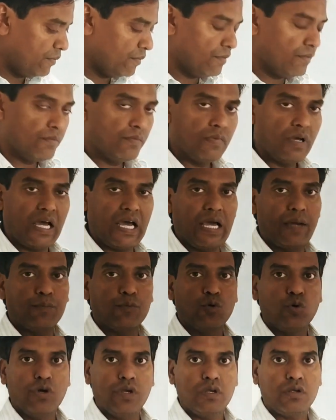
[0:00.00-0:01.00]
I am
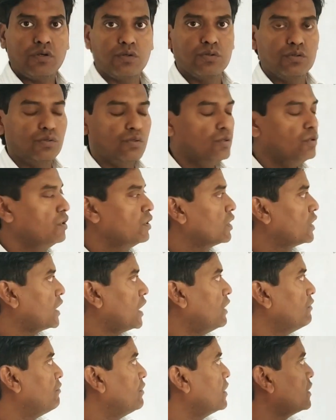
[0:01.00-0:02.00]
going to
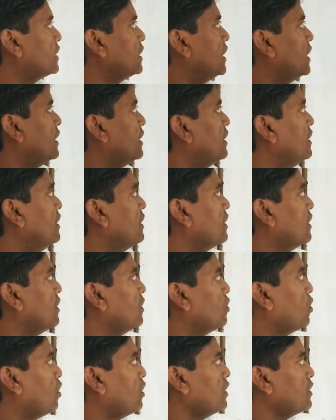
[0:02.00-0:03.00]
cover the
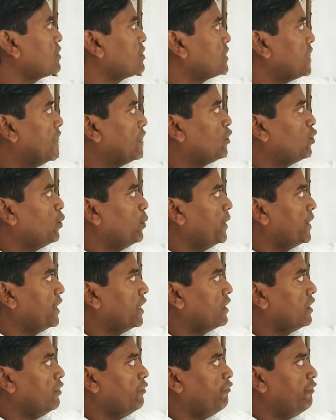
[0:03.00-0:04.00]
non-stoichiometric
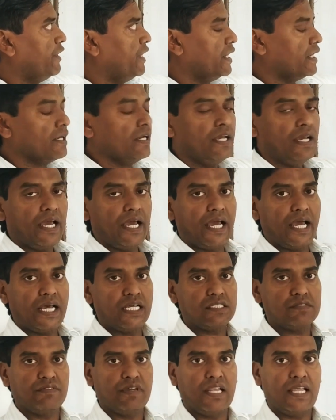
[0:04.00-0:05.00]
defect as
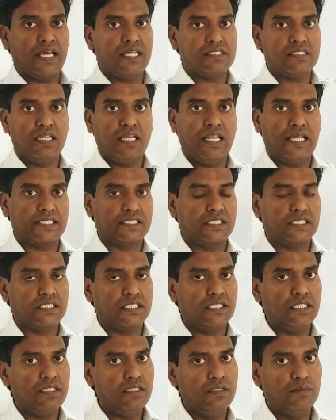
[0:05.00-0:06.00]
well as
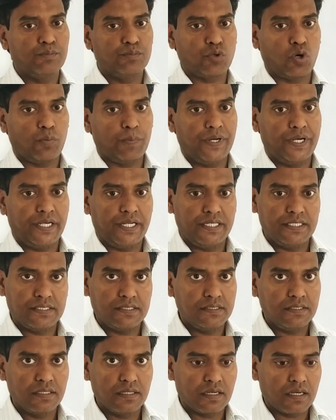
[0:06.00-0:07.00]
electrical properties.
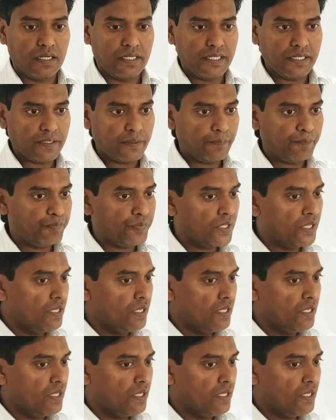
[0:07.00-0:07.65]
Clear?